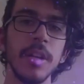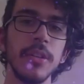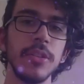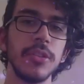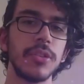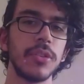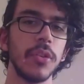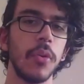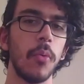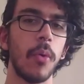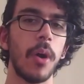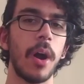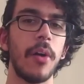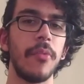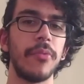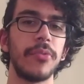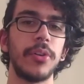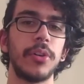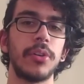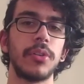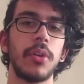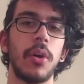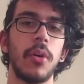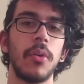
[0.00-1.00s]
So
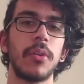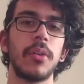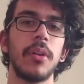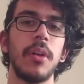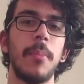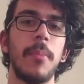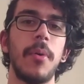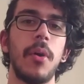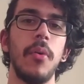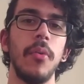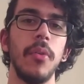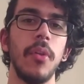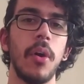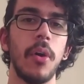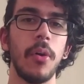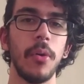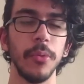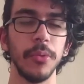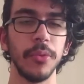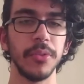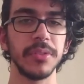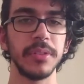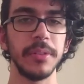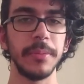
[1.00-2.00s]
after talking about all
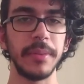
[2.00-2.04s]
those